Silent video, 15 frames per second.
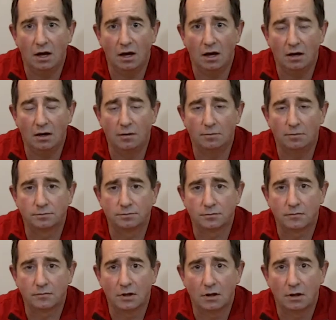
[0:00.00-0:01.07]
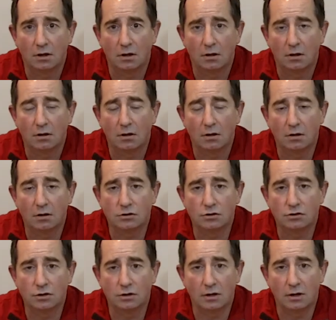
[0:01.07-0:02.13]
um,
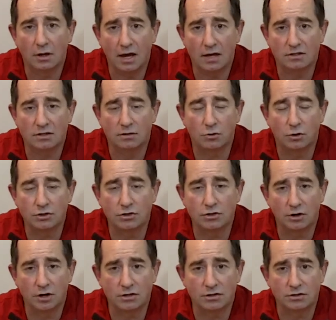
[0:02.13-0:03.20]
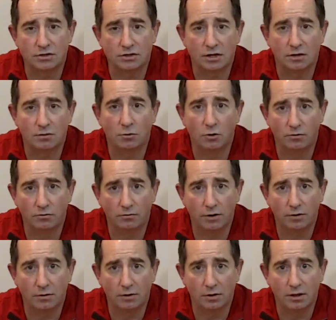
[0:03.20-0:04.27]
should, has to moisturize their skin more
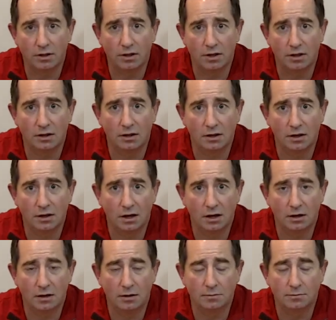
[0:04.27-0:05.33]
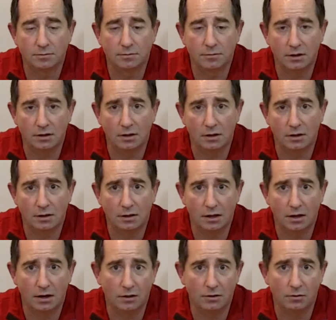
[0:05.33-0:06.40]
frequently than, um, than, the,
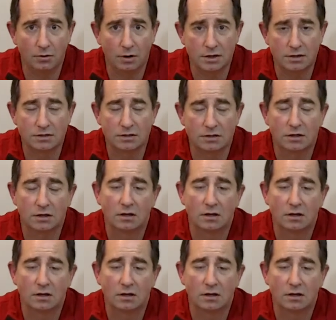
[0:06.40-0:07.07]
than otherwise.